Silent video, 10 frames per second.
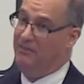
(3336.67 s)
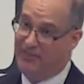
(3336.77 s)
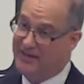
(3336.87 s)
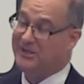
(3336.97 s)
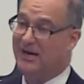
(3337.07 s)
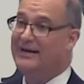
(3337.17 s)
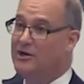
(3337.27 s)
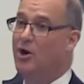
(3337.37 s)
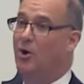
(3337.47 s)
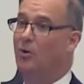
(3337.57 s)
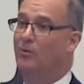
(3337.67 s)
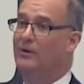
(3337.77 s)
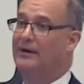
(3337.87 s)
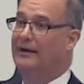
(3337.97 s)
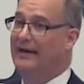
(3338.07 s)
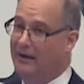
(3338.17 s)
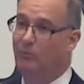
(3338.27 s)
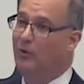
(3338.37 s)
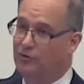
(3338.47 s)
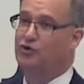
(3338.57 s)
This I know, it
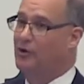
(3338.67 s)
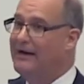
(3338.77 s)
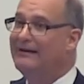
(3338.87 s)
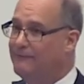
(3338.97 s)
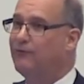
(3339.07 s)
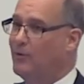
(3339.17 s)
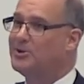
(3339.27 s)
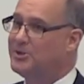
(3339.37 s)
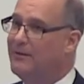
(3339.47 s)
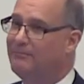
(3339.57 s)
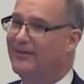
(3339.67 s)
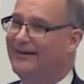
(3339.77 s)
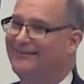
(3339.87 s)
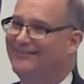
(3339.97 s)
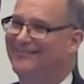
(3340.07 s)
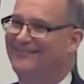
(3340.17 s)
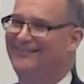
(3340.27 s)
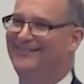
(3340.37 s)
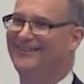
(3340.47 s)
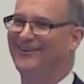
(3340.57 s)
will trade for something.
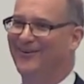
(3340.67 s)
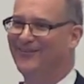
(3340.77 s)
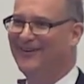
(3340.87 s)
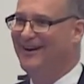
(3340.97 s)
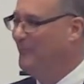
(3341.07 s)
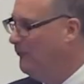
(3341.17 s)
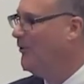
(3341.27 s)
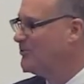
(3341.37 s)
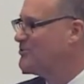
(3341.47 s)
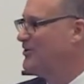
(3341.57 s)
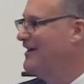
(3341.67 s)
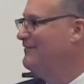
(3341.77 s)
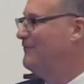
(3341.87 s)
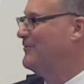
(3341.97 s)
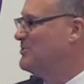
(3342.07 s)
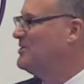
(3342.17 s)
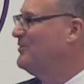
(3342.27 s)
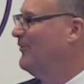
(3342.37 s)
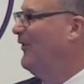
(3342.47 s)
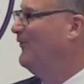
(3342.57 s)
You know, it won't trade for
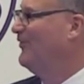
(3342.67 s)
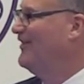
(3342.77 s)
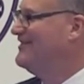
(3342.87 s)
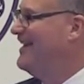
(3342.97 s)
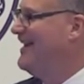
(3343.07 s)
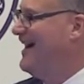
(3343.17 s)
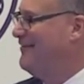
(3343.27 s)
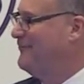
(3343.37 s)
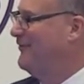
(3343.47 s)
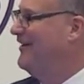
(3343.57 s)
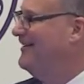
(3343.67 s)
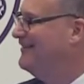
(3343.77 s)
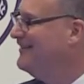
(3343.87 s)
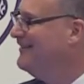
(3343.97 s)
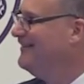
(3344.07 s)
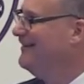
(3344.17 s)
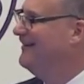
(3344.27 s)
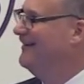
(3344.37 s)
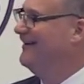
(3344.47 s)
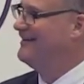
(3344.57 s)
zero the day after it
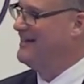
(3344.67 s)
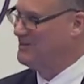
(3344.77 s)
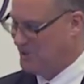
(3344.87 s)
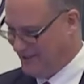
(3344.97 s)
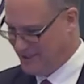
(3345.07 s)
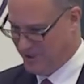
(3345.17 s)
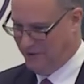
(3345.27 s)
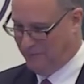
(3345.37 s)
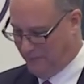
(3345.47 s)
uh, gets listed